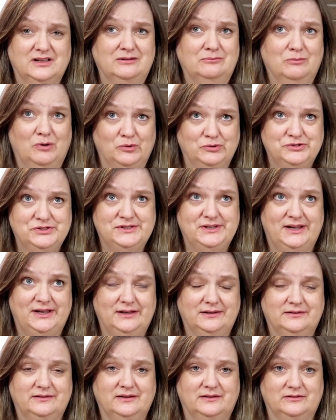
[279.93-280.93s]
In most
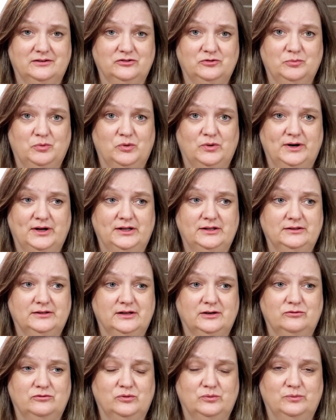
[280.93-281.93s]
states at this point,
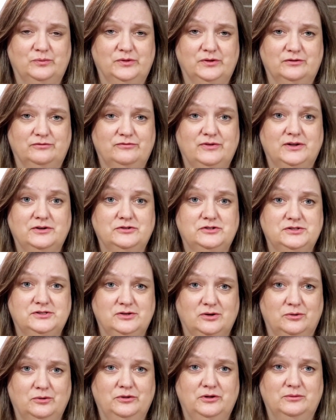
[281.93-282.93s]
the feds
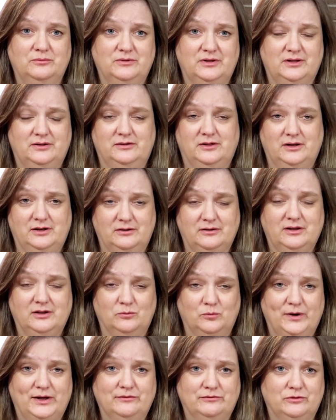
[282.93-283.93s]
told them that it
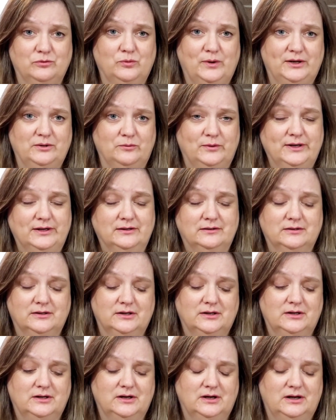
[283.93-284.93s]
can waive the wait week.
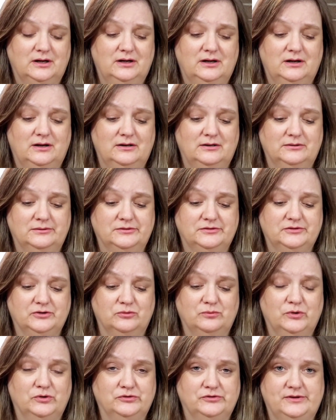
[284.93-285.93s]

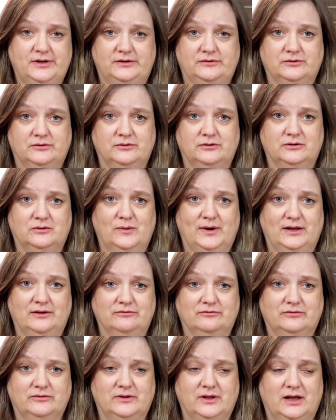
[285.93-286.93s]
So most states are going to
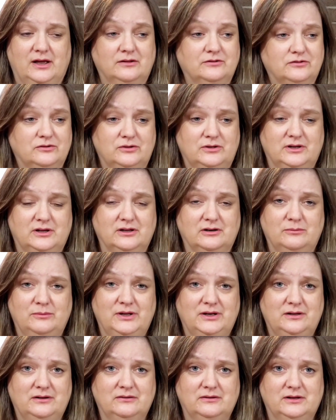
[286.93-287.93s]
waive that. So they can
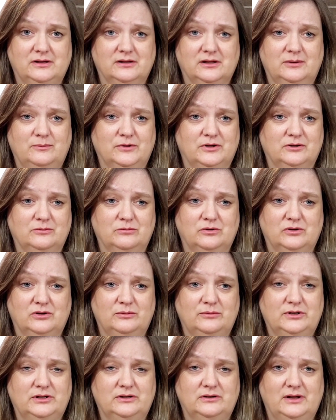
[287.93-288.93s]
immediately claim
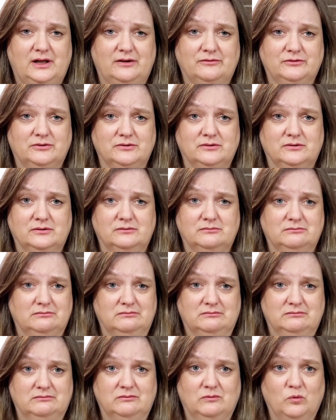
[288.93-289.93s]
unemployment
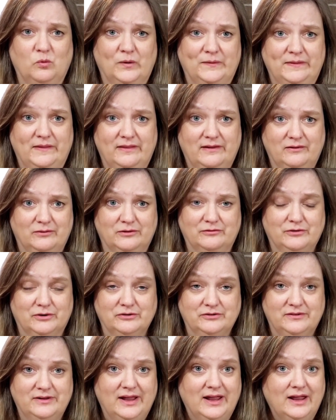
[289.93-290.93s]
on the
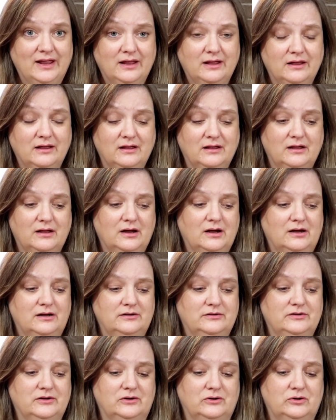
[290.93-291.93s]
first day.
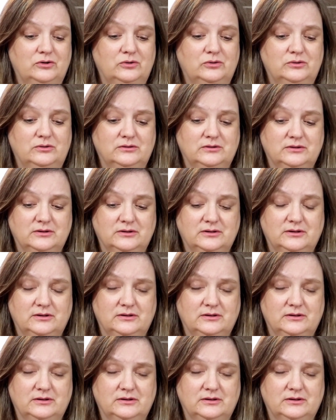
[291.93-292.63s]
So